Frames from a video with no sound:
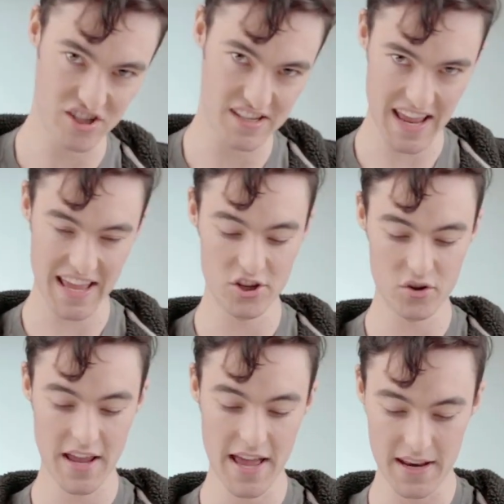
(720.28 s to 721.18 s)
just
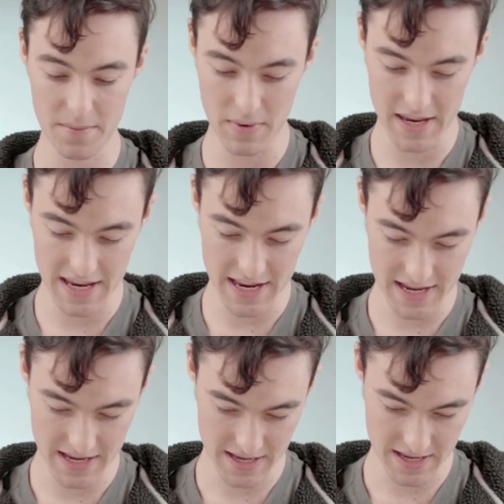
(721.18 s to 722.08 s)
educated me.
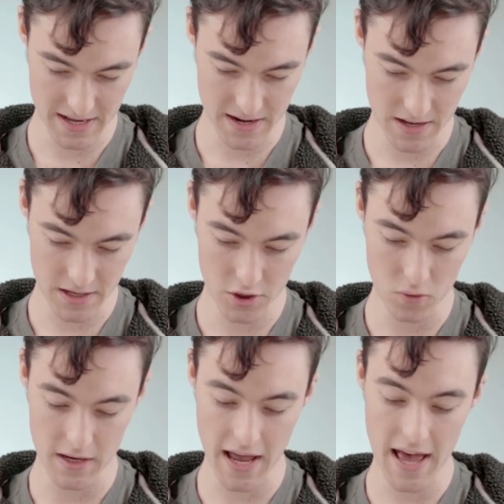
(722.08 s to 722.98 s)

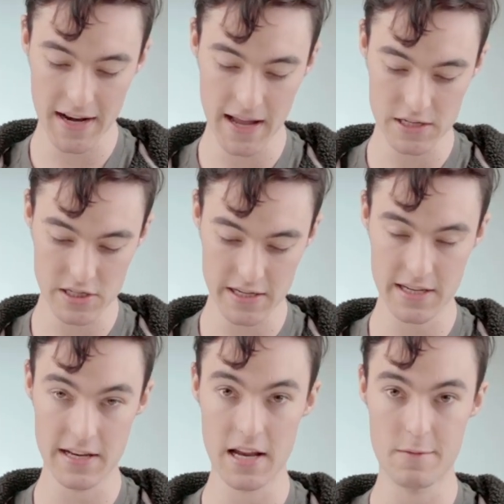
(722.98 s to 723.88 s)
You can actually
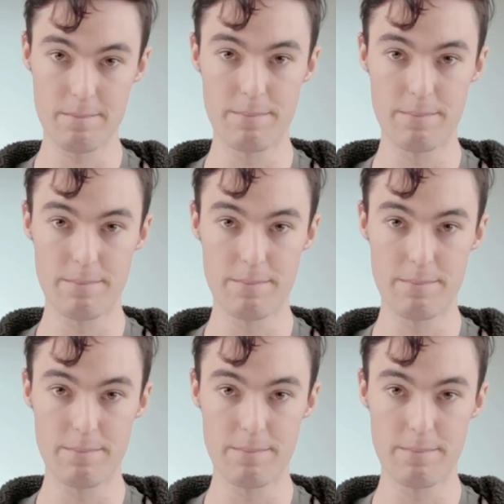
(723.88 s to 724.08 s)
connect